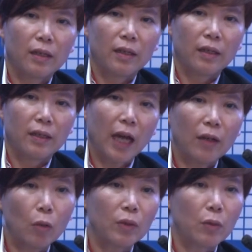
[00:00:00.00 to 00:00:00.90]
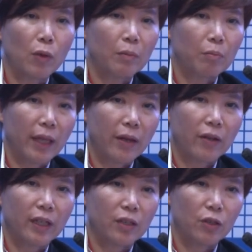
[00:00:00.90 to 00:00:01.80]
not only one player
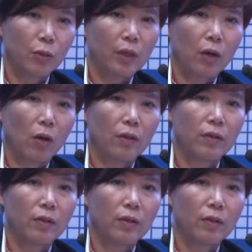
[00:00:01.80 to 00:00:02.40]
can do it all.